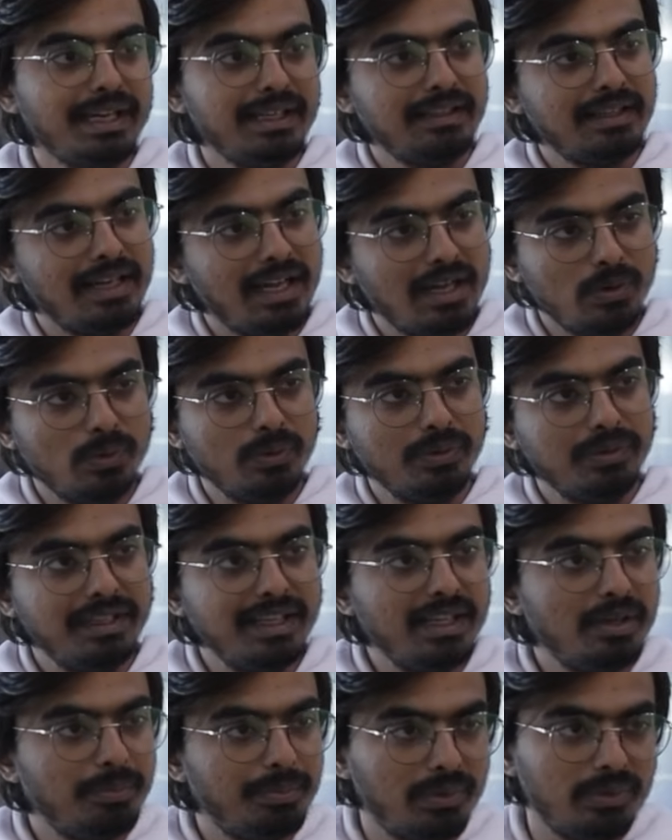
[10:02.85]
mind, and how
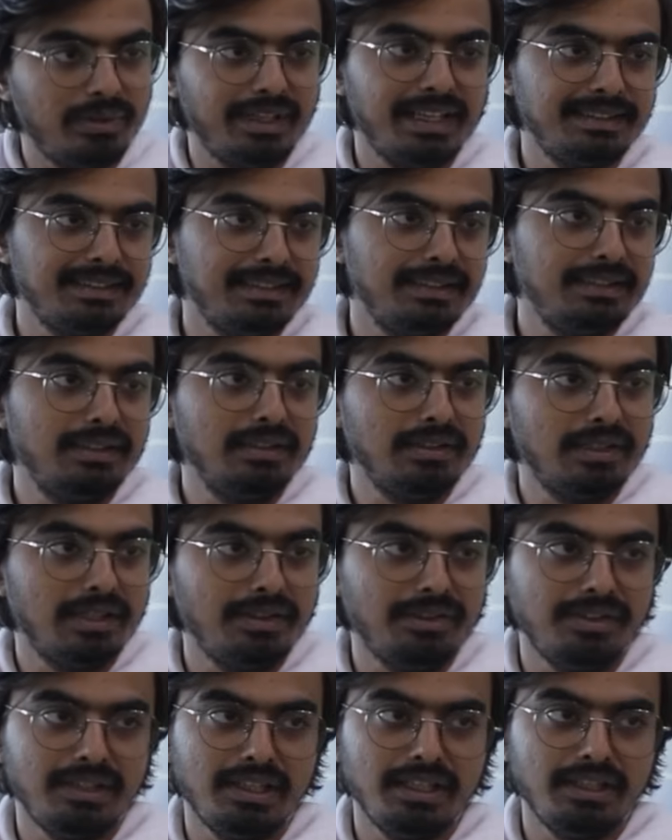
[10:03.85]
they are progressing in a
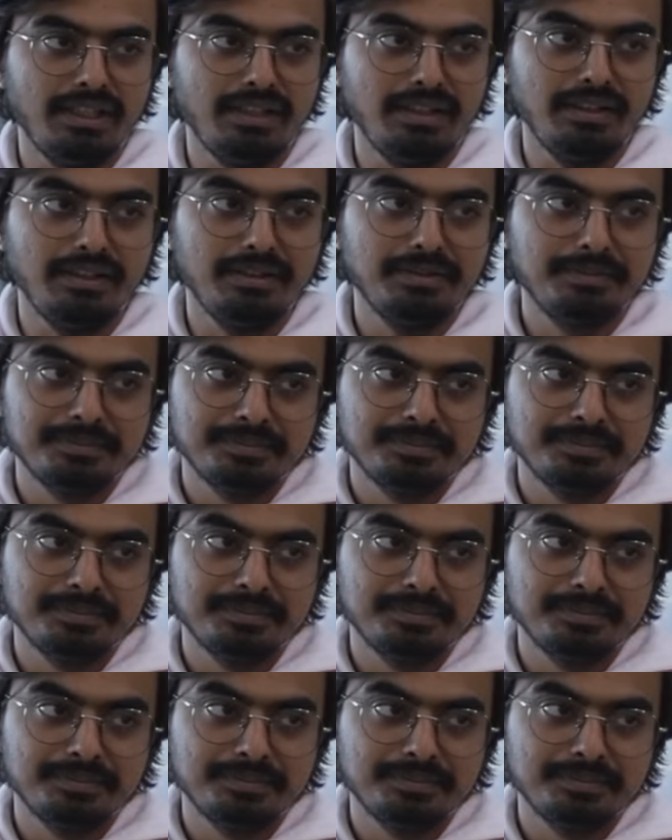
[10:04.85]
country like India?